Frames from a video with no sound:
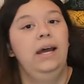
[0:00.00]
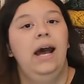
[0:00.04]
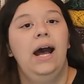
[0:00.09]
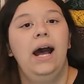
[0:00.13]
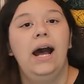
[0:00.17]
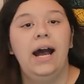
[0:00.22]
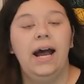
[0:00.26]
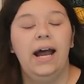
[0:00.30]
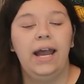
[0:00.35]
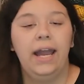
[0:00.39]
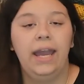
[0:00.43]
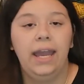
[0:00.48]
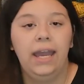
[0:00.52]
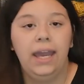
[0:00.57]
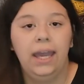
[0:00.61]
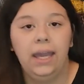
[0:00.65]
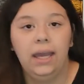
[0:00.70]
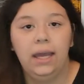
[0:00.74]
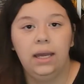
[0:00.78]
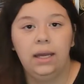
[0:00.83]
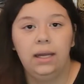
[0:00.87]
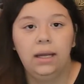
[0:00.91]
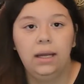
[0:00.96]

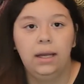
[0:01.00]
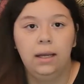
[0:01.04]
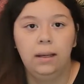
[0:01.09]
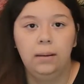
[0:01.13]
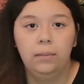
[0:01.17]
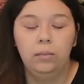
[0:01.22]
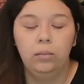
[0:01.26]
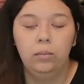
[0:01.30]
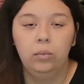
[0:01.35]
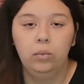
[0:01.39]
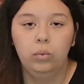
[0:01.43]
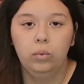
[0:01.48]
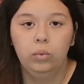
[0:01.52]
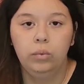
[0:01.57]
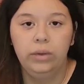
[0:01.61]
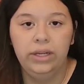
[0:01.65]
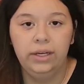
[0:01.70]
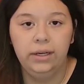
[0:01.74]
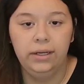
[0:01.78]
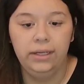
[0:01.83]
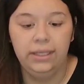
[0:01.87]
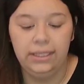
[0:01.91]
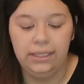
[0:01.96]
I
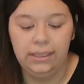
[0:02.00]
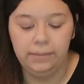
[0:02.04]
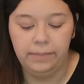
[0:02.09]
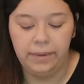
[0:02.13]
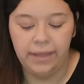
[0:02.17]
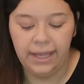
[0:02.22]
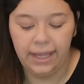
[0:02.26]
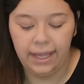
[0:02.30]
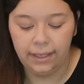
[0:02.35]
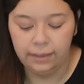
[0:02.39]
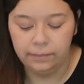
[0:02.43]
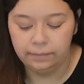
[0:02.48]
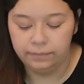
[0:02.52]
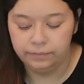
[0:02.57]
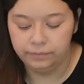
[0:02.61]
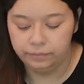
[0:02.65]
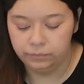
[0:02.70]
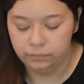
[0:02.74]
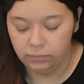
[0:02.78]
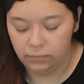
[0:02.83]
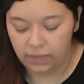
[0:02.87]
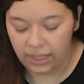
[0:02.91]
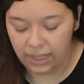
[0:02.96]
went on eBay
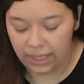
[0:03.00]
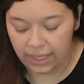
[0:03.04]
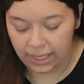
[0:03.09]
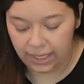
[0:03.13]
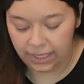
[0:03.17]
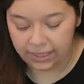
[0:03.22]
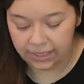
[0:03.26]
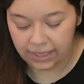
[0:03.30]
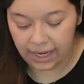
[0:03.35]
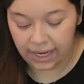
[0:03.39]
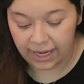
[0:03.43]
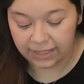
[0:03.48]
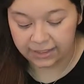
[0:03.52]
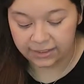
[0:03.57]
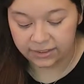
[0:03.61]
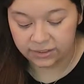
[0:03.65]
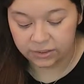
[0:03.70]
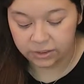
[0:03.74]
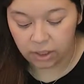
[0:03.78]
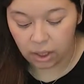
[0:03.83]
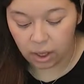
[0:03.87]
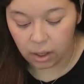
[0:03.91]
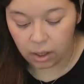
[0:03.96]
and I
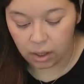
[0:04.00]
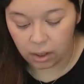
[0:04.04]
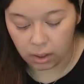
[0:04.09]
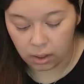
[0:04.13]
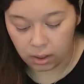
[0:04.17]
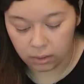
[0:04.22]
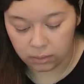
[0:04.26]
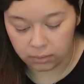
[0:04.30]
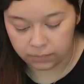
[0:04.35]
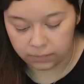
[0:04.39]
saw